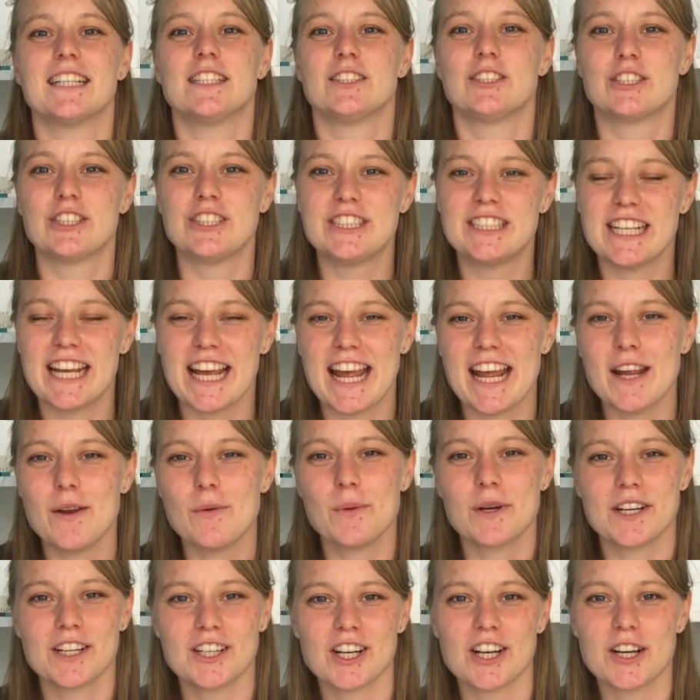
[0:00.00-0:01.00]
Today
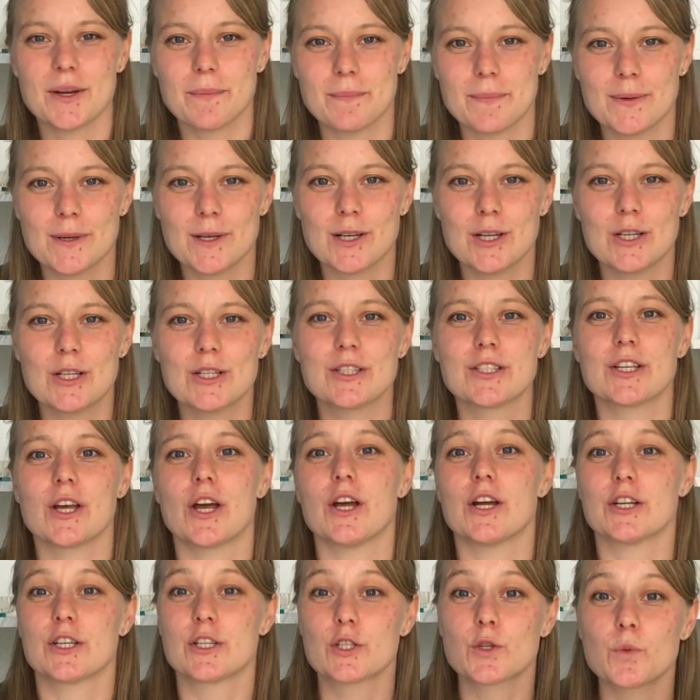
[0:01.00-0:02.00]
we're gonna build
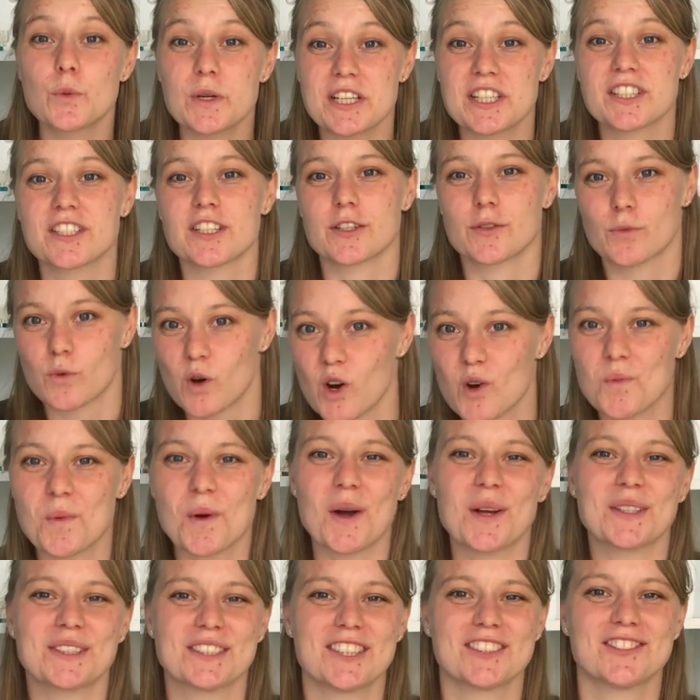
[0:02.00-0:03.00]
a Twister
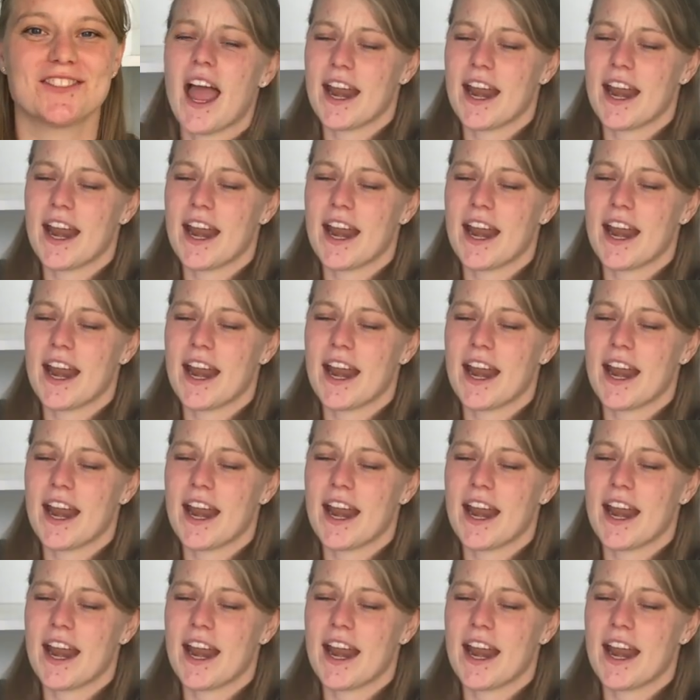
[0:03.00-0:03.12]
robot.